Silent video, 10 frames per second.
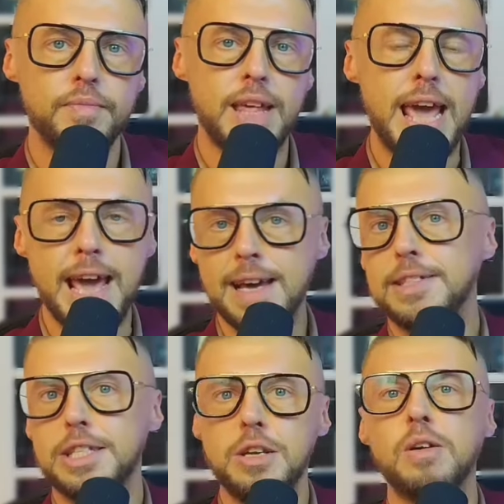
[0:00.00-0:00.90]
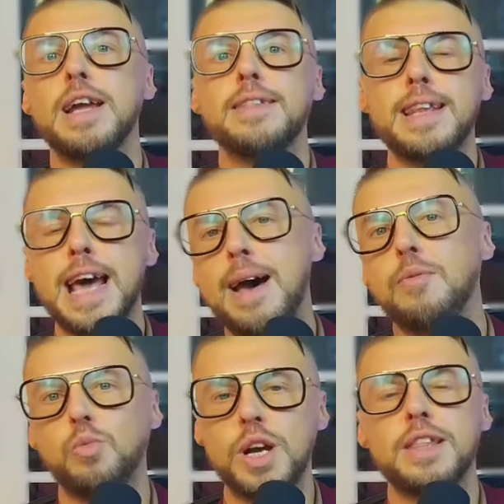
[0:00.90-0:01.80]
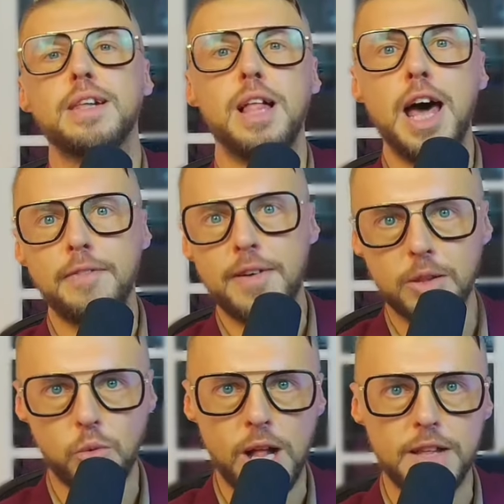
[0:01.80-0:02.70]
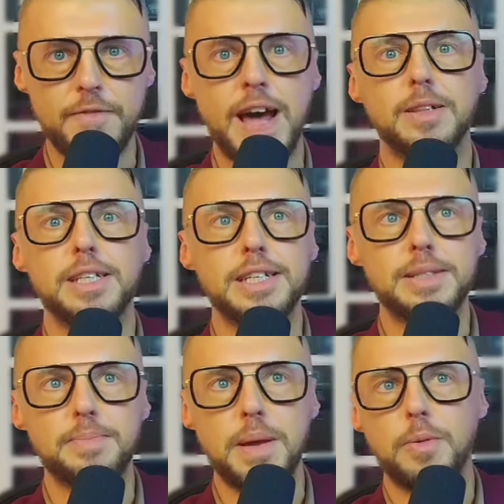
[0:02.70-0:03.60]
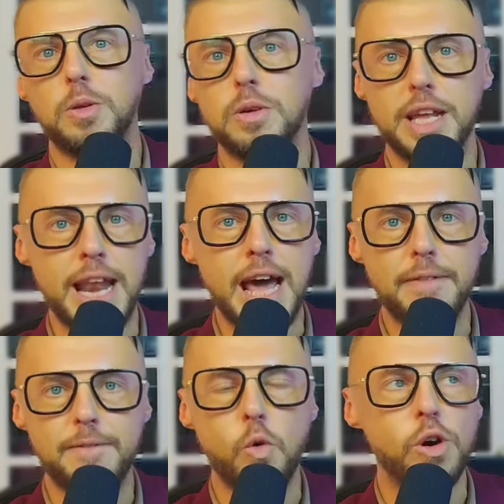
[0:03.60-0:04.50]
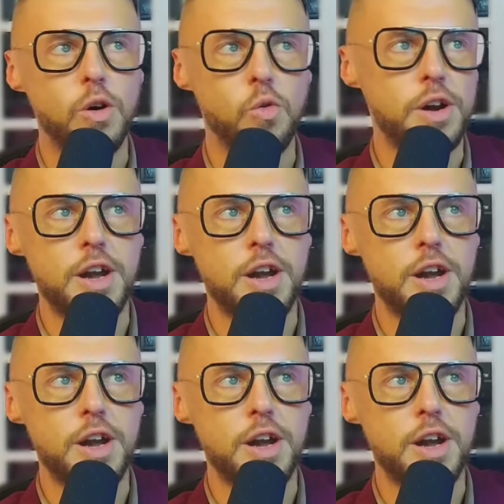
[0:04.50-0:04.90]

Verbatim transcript: Hence, you are in that with a lot of unqualified leads, people who cannot afford or,